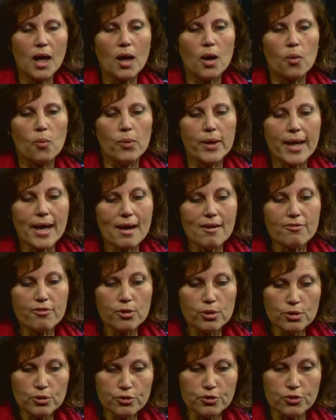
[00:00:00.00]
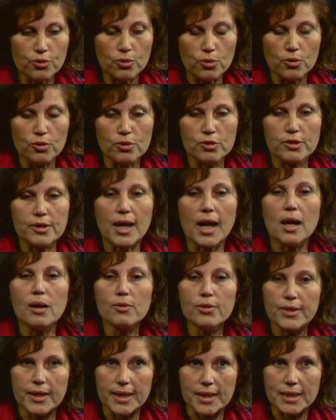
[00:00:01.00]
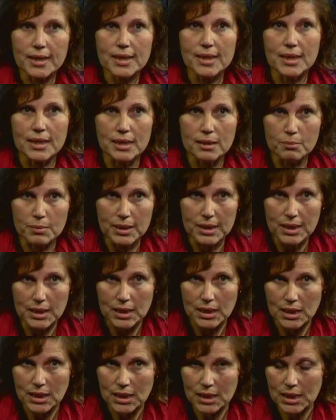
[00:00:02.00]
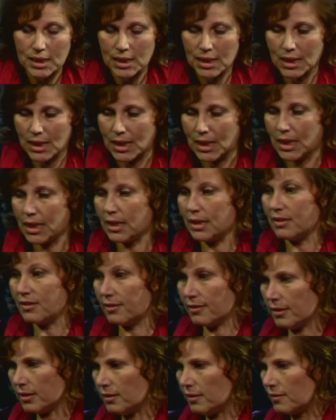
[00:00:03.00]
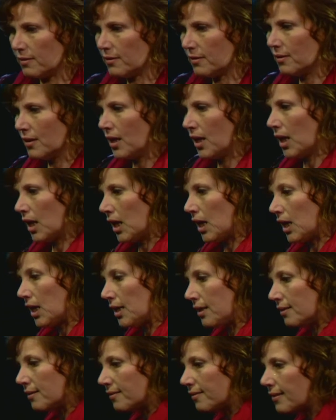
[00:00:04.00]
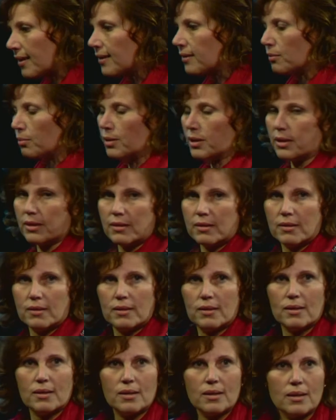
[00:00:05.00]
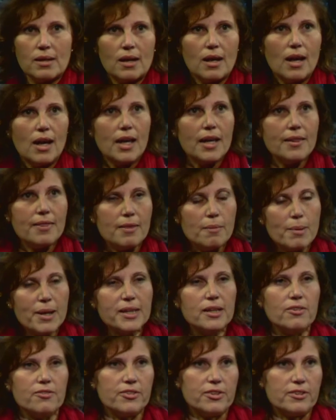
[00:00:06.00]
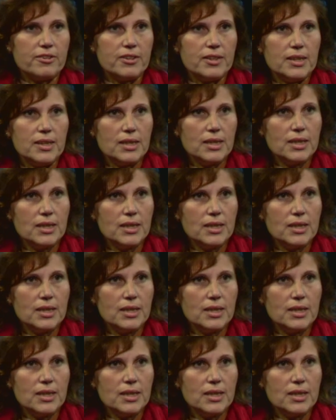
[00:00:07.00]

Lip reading: We have also looked out there in the marine, in the seas, in the sediment, in the bed of the sea.